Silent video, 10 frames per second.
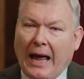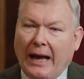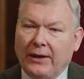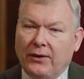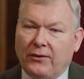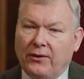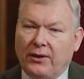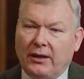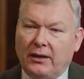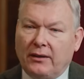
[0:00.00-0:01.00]
And
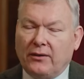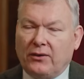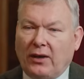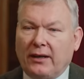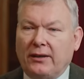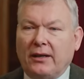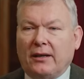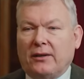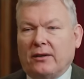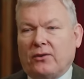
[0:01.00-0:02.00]
the
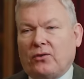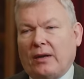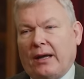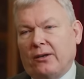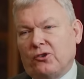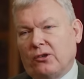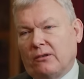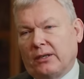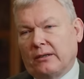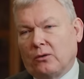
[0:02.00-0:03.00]
technique that Alan
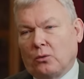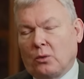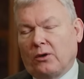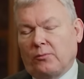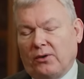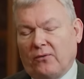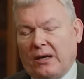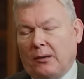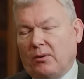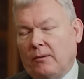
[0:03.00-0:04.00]
Turing and Gordon Welshman
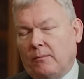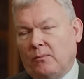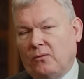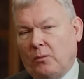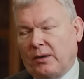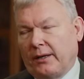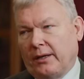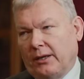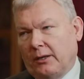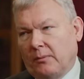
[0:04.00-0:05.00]
develop for
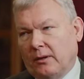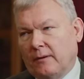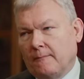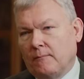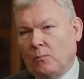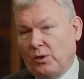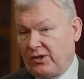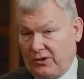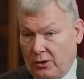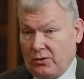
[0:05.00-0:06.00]
breaking Enigma, which
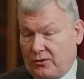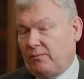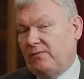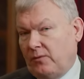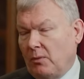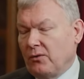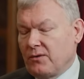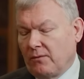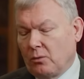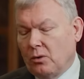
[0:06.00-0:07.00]
is used for most
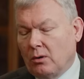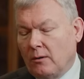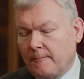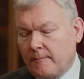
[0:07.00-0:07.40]
of the war,